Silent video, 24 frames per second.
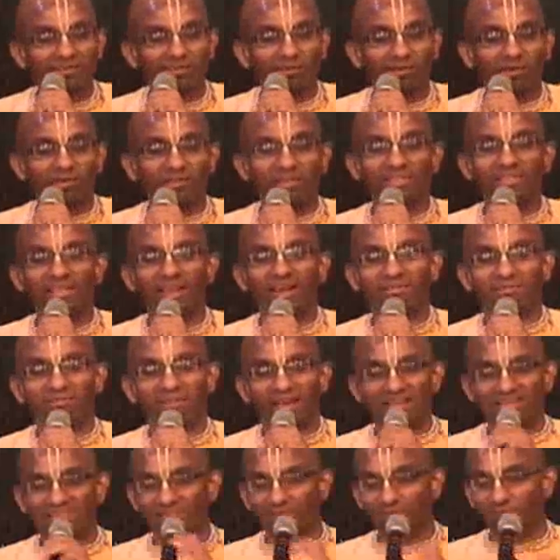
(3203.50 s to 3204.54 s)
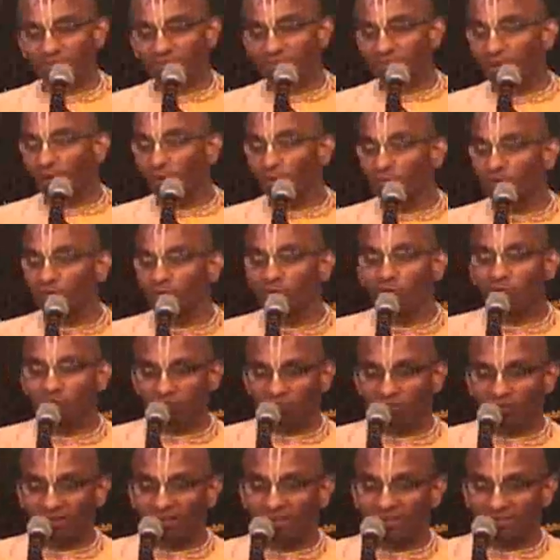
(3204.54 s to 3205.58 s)
so then that ask the question, how did God
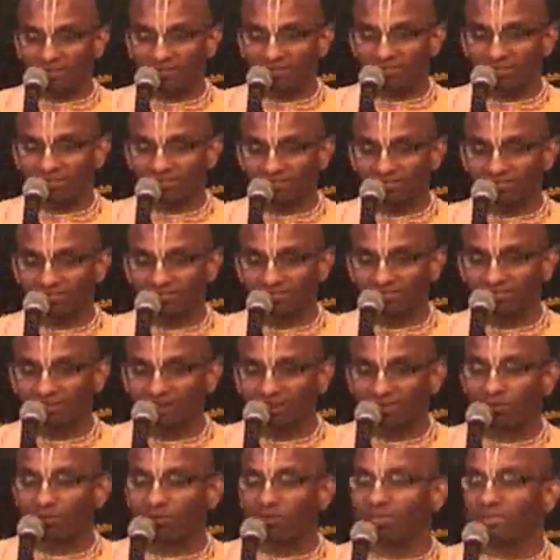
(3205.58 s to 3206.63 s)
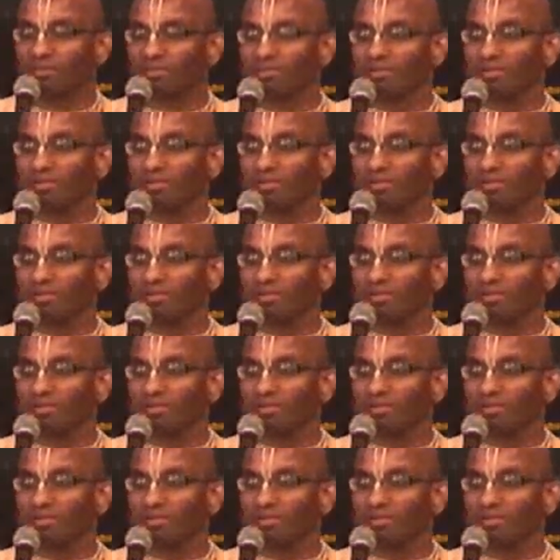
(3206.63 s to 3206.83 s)
forget anything at all?